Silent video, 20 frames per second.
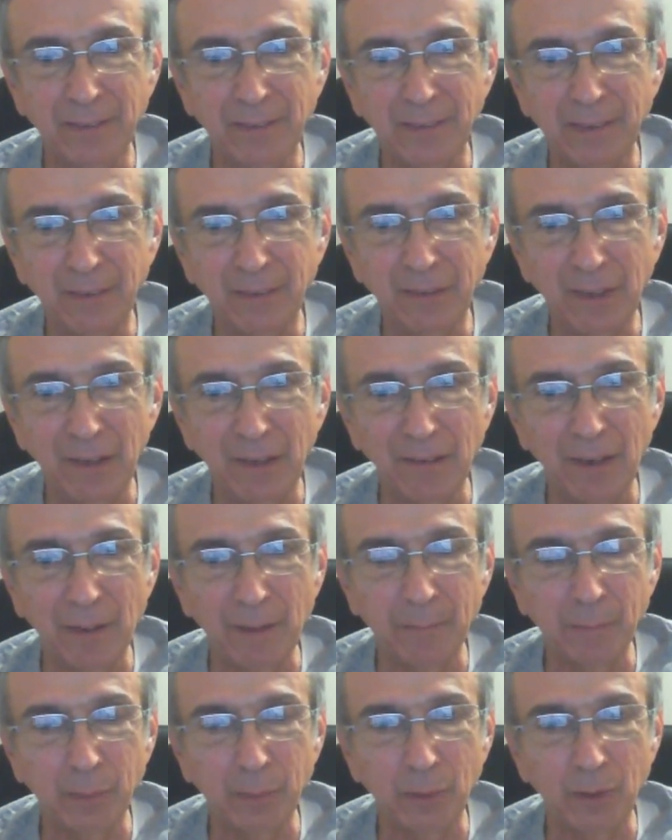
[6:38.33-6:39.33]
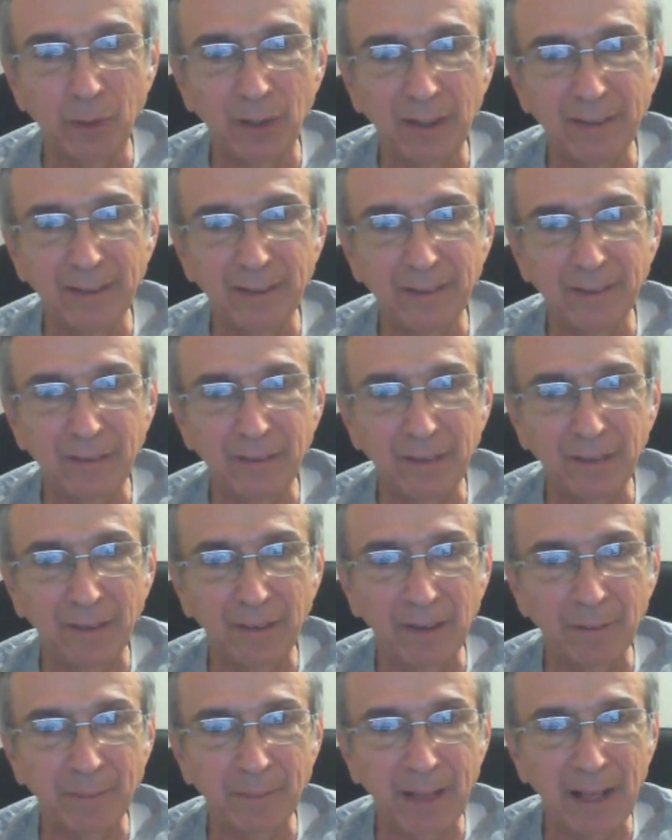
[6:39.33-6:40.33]
Geron board and
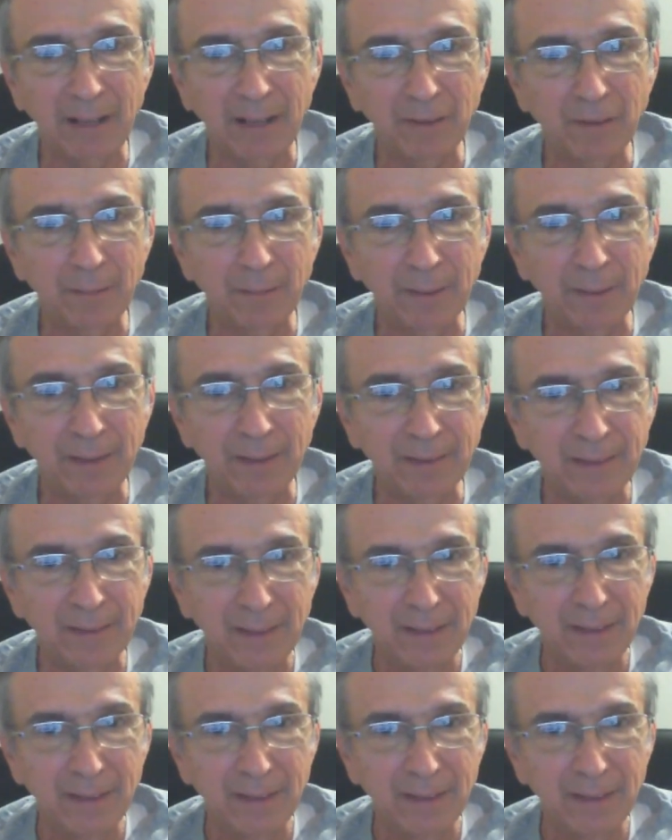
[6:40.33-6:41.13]
Geron management.